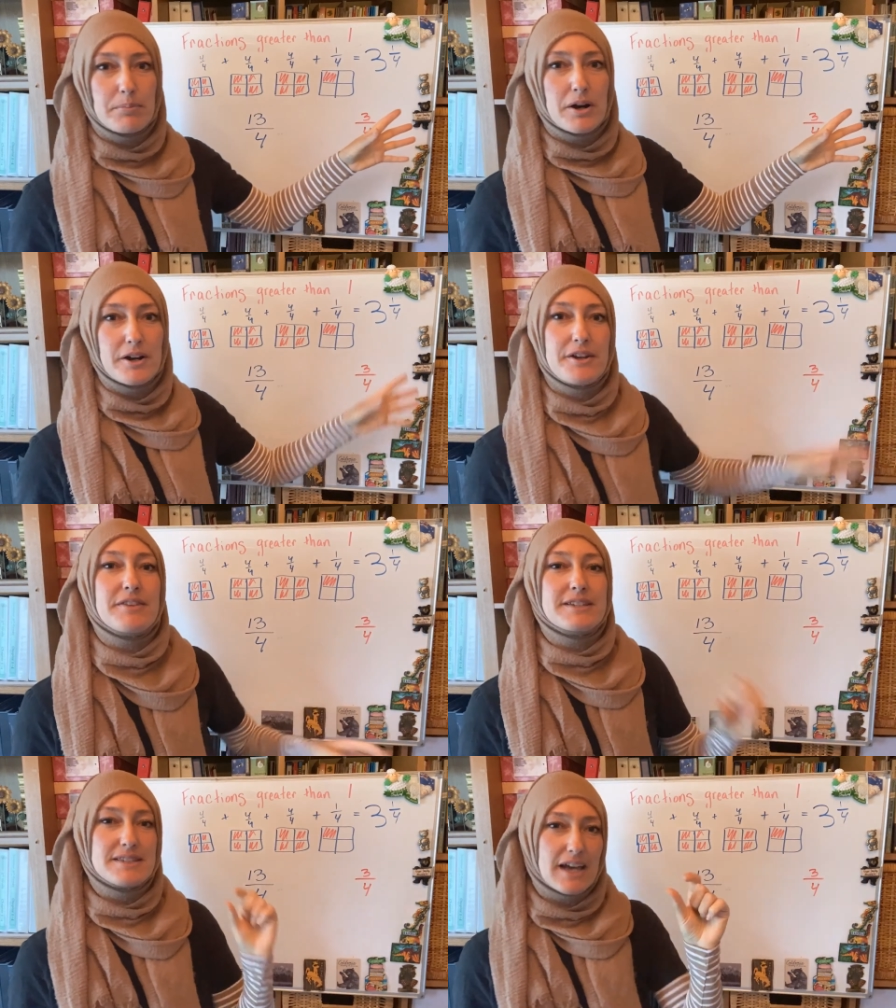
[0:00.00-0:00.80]
part,
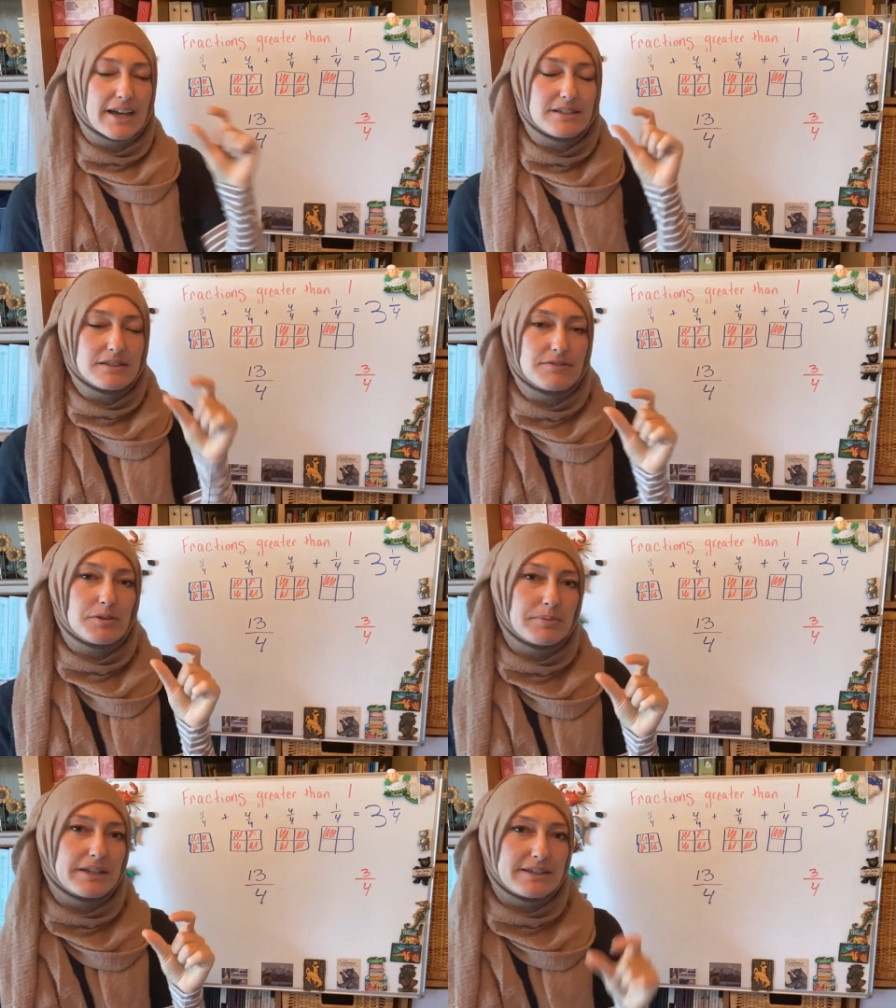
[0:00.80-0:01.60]
the size of the
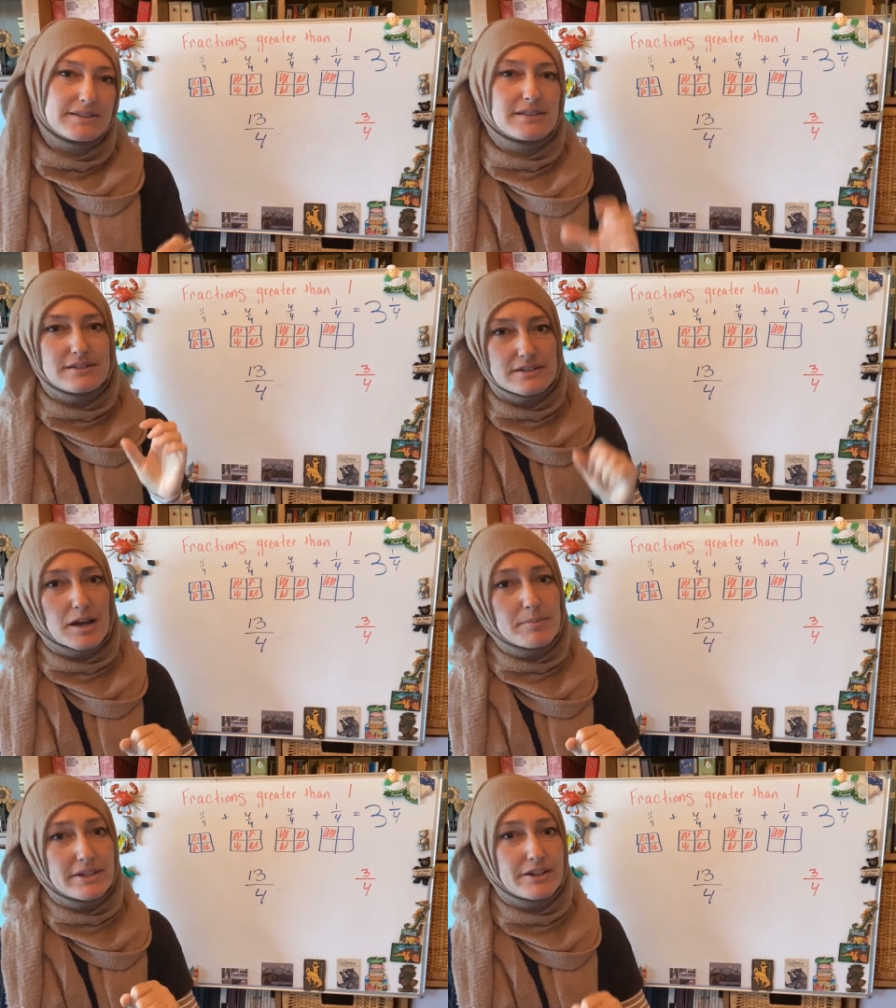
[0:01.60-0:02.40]
piece, the
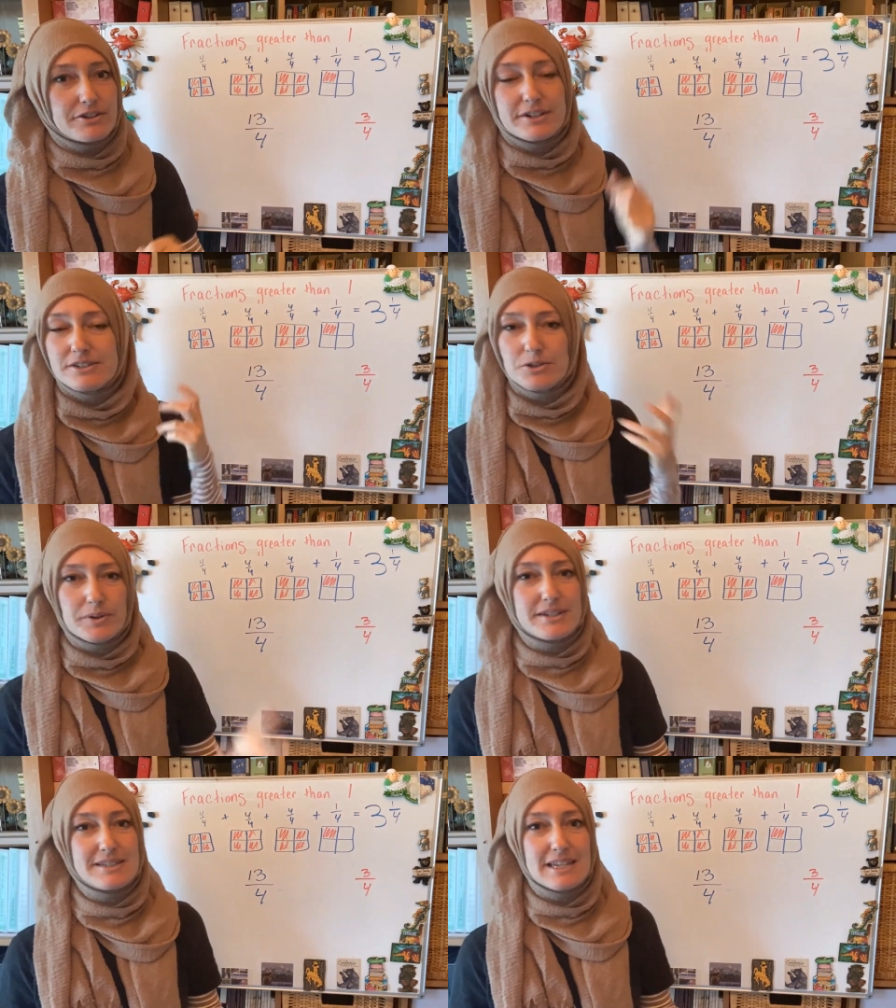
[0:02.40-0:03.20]
denominator is going
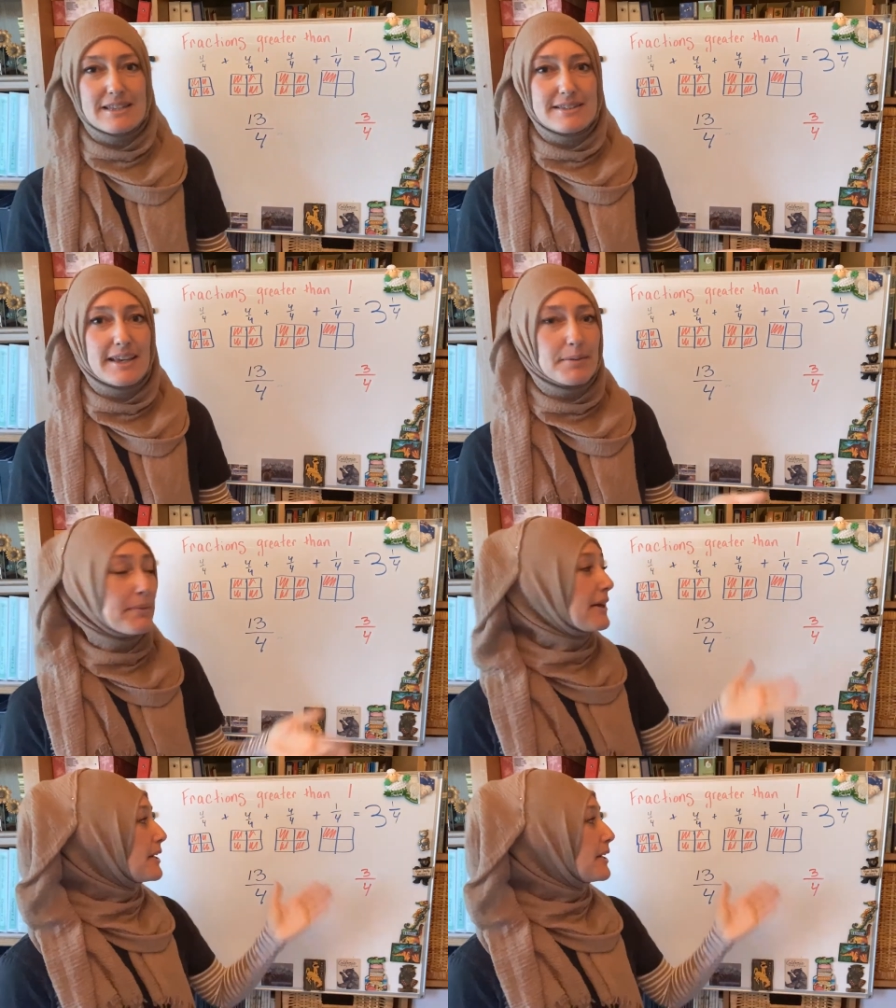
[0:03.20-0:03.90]
to stay the same